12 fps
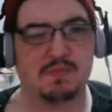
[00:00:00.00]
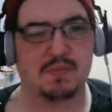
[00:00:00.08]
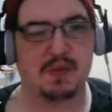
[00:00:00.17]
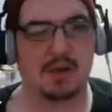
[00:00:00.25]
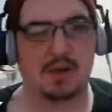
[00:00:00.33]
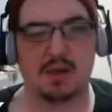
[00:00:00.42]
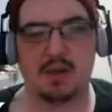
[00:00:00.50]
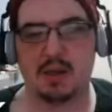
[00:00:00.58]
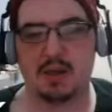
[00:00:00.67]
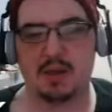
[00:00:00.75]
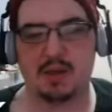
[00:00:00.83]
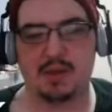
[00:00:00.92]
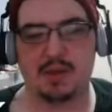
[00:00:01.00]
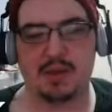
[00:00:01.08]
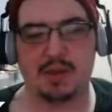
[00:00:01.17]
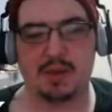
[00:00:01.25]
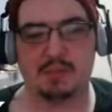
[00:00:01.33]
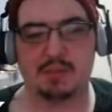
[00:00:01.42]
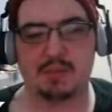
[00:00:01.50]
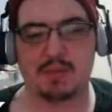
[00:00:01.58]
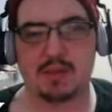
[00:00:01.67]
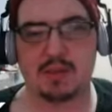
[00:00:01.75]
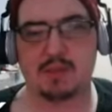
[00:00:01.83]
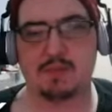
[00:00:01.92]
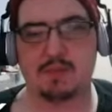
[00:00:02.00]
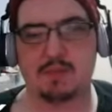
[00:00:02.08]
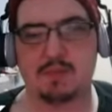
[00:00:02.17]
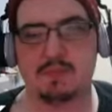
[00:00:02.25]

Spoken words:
get our health up some.